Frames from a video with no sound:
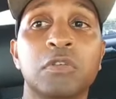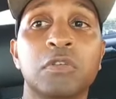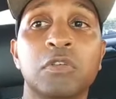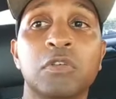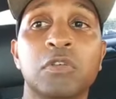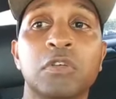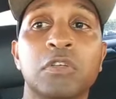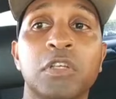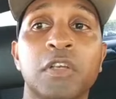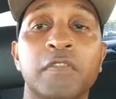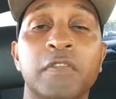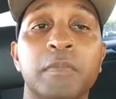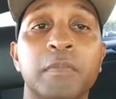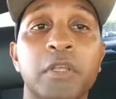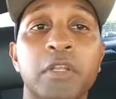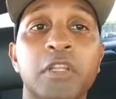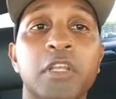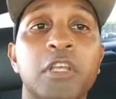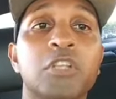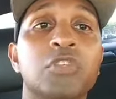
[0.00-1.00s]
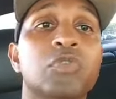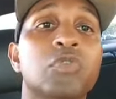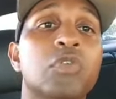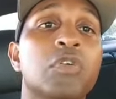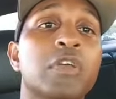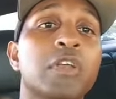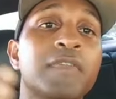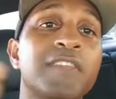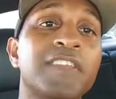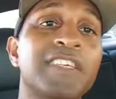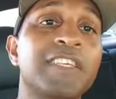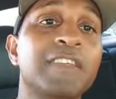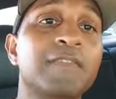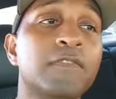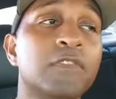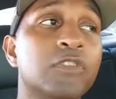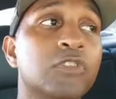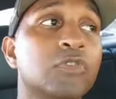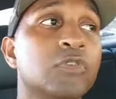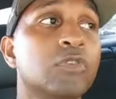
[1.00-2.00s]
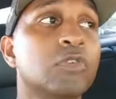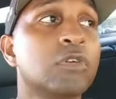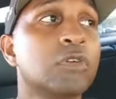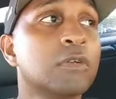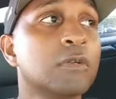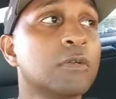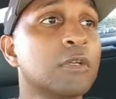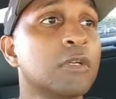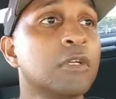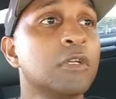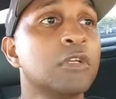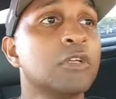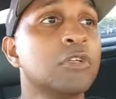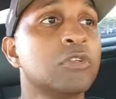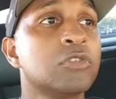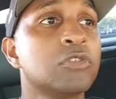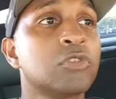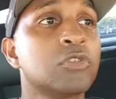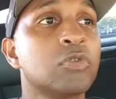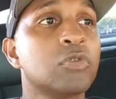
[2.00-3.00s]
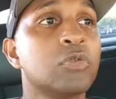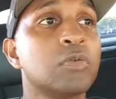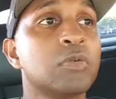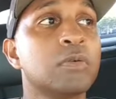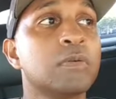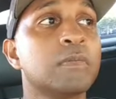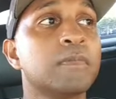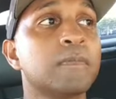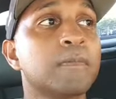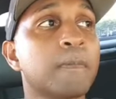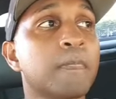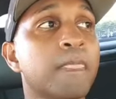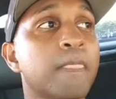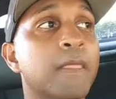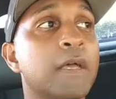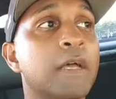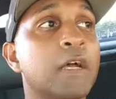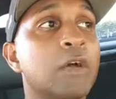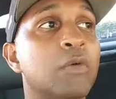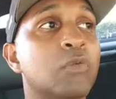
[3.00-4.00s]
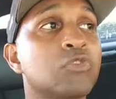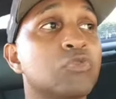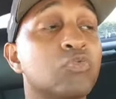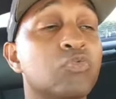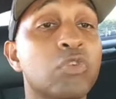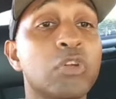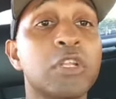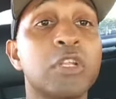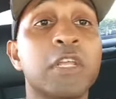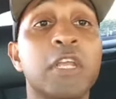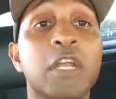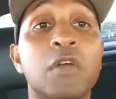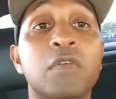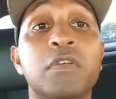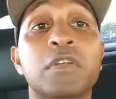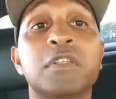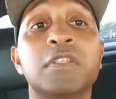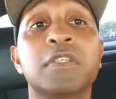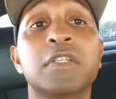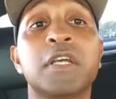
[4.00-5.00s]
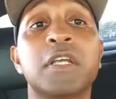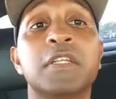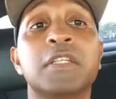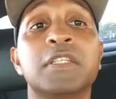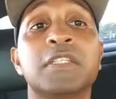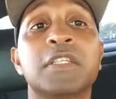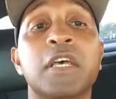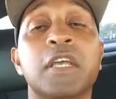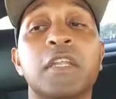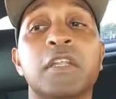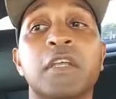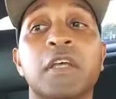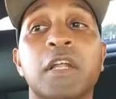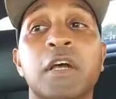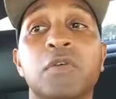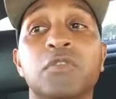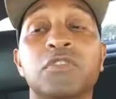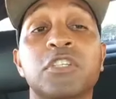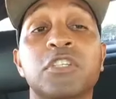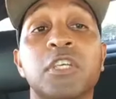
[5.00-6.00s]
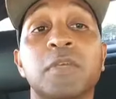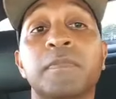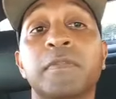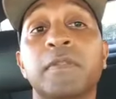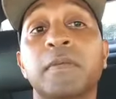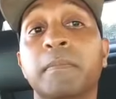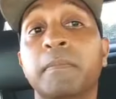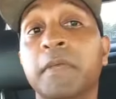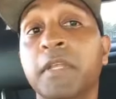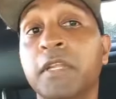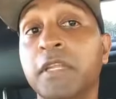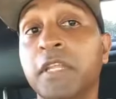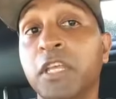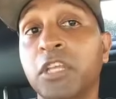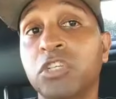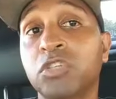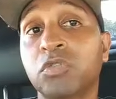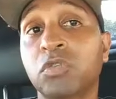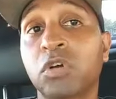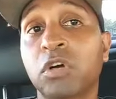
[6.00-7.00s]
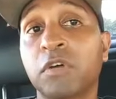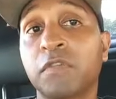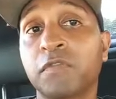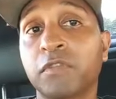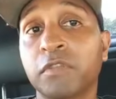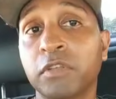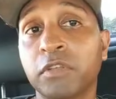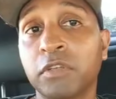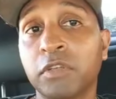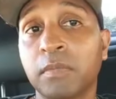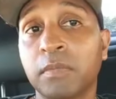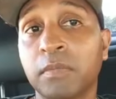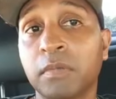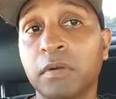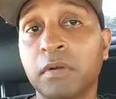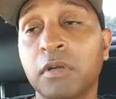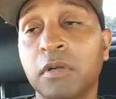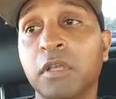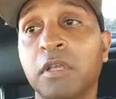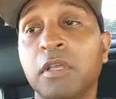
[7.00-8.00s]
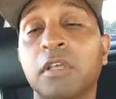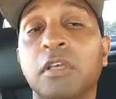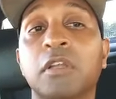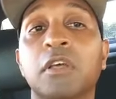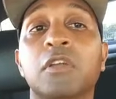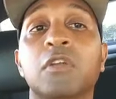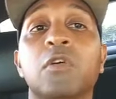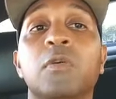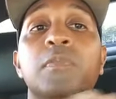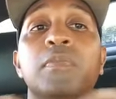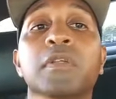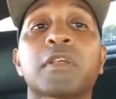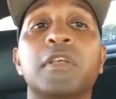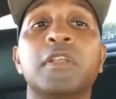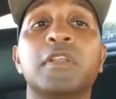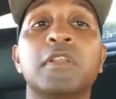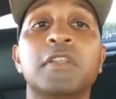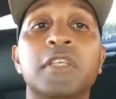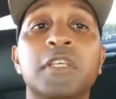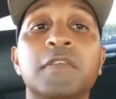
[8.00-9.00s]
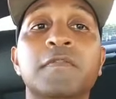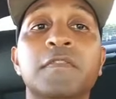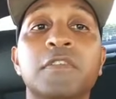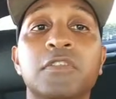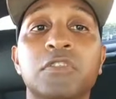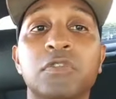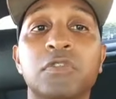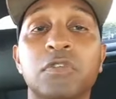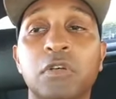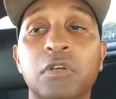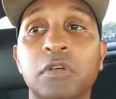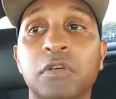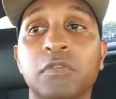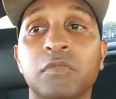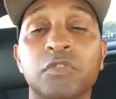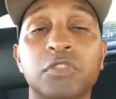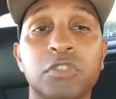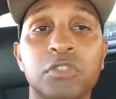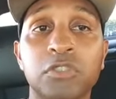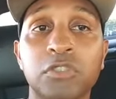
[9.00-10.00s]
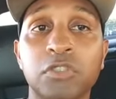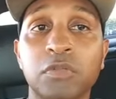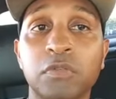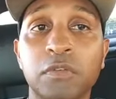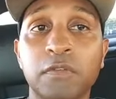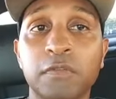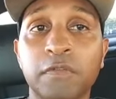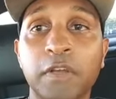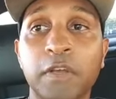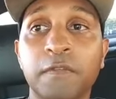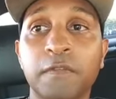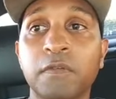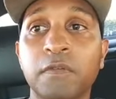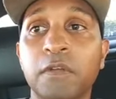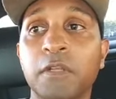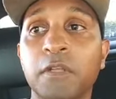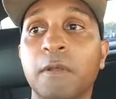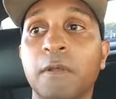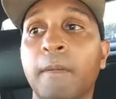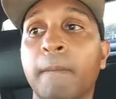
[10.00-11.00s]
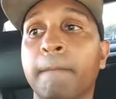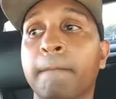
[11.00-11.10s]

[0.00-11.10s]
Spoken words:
You know, you have the midday draw, you have the evening draw. So I was running errands, and I decided that I would skip the midday draw for the number, and I'd go play it in the evening draw, which is 353.